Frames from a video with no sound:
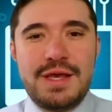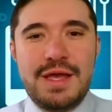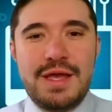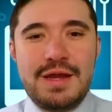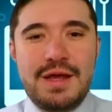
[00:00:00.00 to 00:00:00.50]

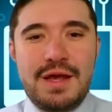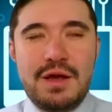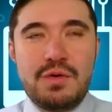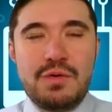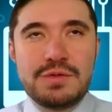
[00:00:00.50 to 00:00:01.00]
and
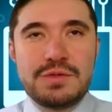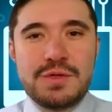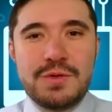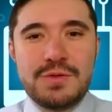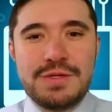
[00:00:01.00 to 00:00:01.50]
uh,
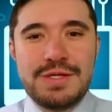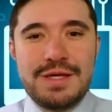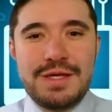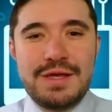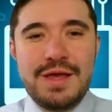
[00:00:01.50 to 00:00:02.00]
also
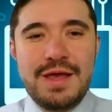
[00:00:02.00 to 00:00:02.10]
the